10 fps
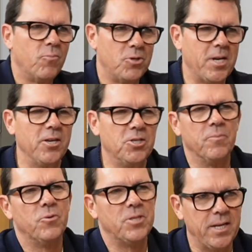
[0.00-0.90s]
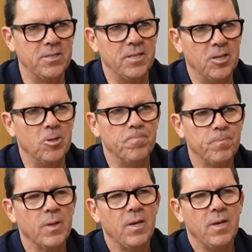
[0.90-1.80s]
protecting
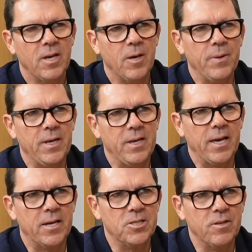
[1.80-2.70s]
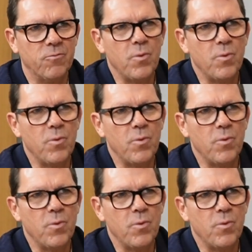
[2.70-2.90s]
you and being negative.